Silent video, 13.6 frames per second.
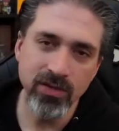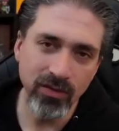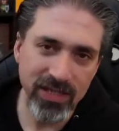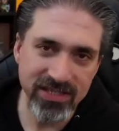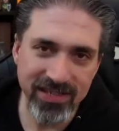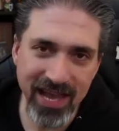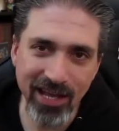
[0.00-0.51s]

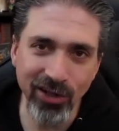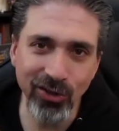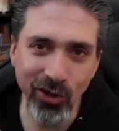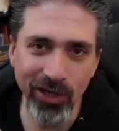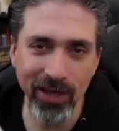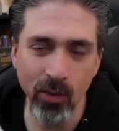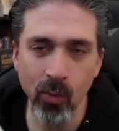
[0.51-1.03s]
let's take a
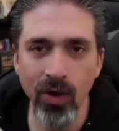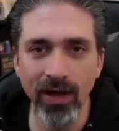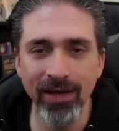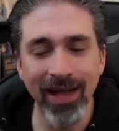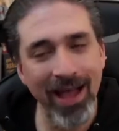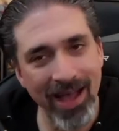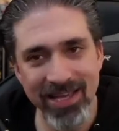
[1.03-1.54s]
look at
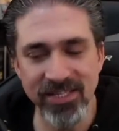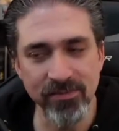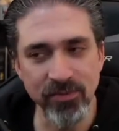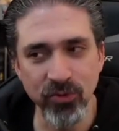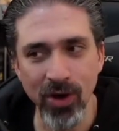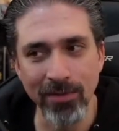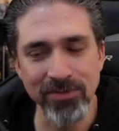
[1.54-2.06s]
what I
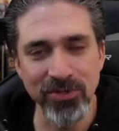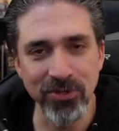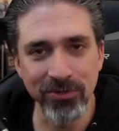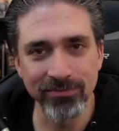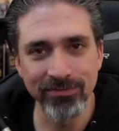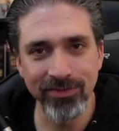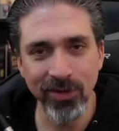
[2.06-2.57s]
subscribe to,
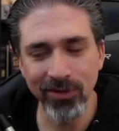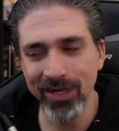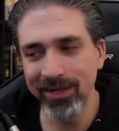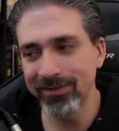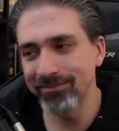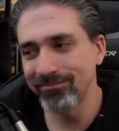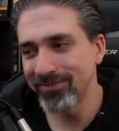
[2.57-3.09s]

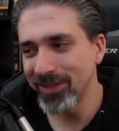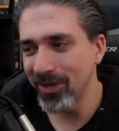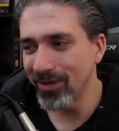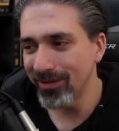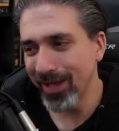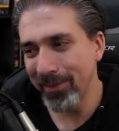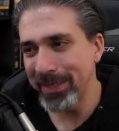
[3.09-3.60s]
okay?
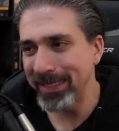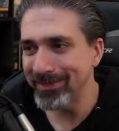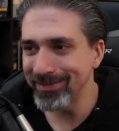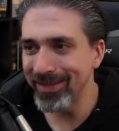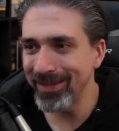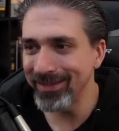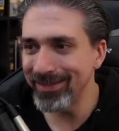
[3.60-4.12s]
So, I
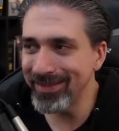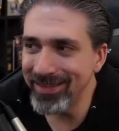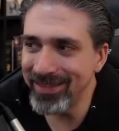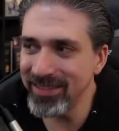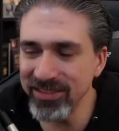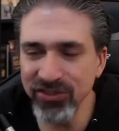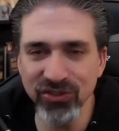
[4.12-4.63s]
mean,
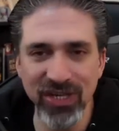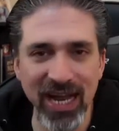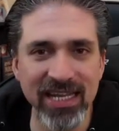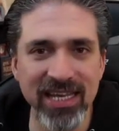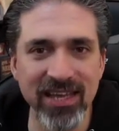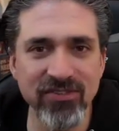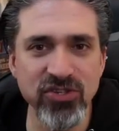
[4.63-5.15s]
this just kind
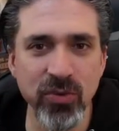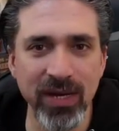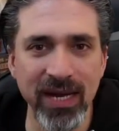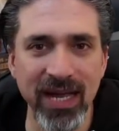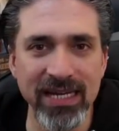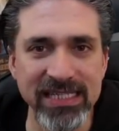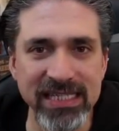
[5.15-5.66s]
of gives you an
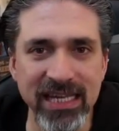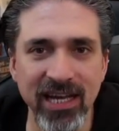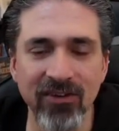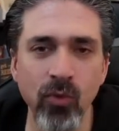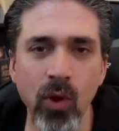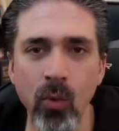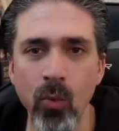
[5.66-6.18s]
idea
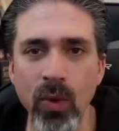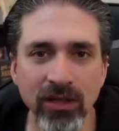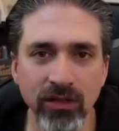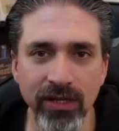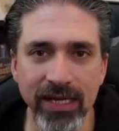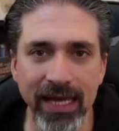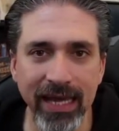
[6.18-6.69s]
of what we
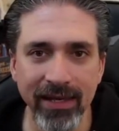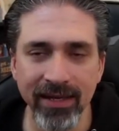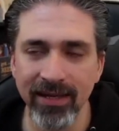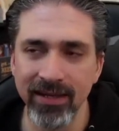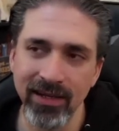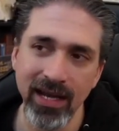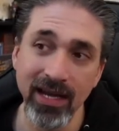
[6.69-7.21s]
look at.
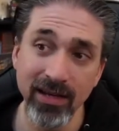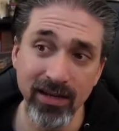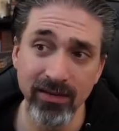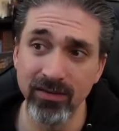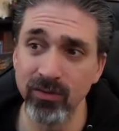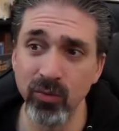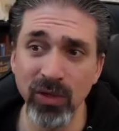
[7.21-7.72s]
And
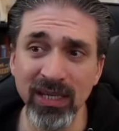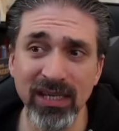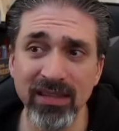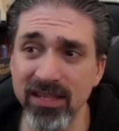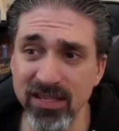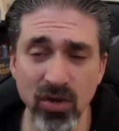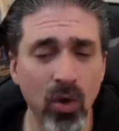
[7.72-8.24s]
really,
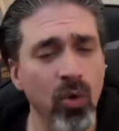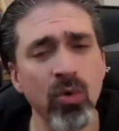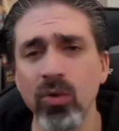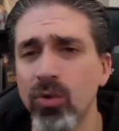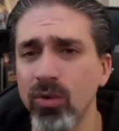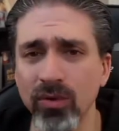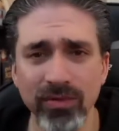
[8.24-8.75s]
this
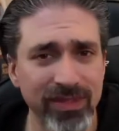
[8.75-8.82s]
whole